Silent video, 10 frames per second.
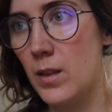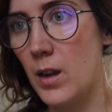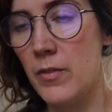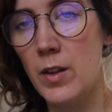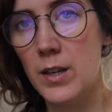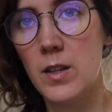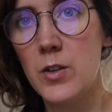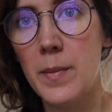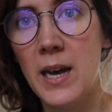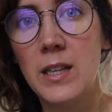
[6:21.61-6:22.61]
I felt like such
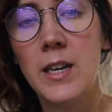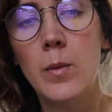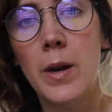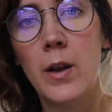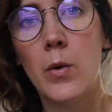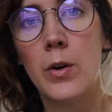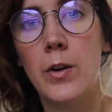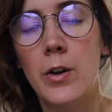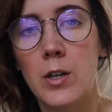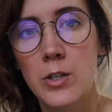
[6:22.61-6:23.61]
a mad lady, but I
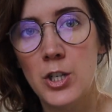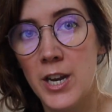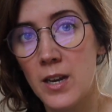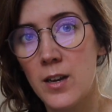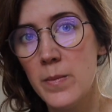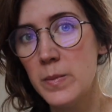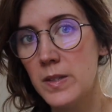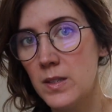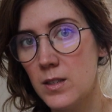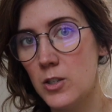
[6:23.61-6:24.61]
ordered her
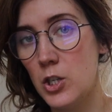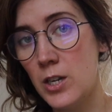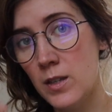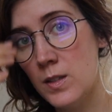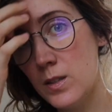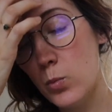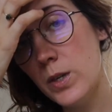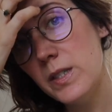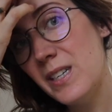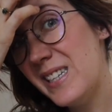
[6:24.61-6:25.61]
Jacobs. She does
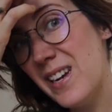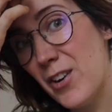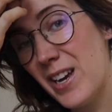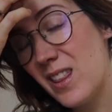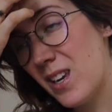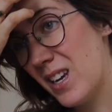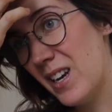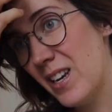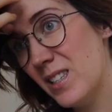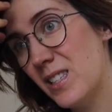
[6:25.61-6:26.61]
once a year, I think
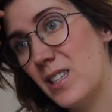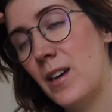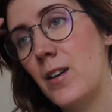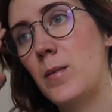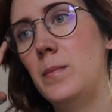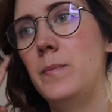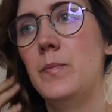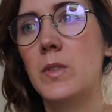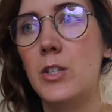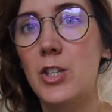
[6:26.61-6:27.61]
it is.
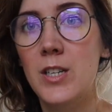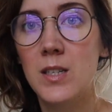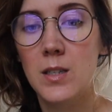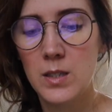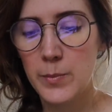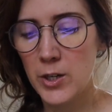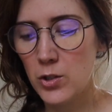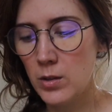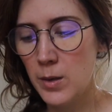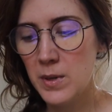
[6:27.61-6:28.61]
She does a
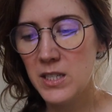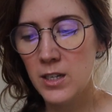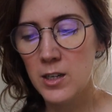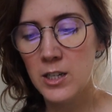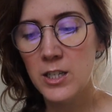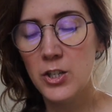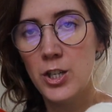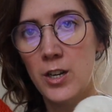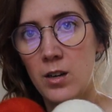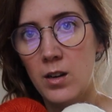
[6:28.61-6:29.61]
special limited
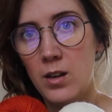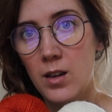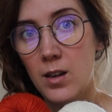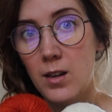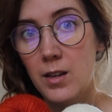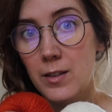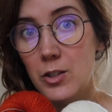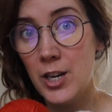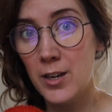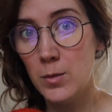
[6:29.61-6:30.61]
edition
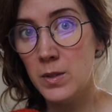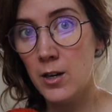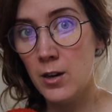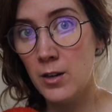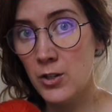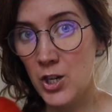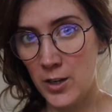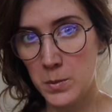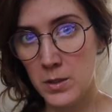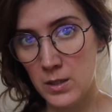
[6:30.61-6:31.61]
Jacobs yarn, and
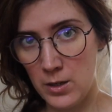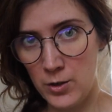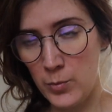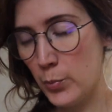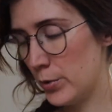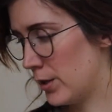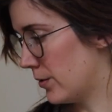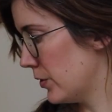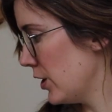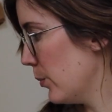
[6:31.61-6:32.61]
Jacobs is another breed
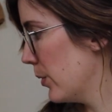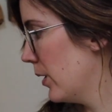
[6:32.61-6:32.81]
of sheep.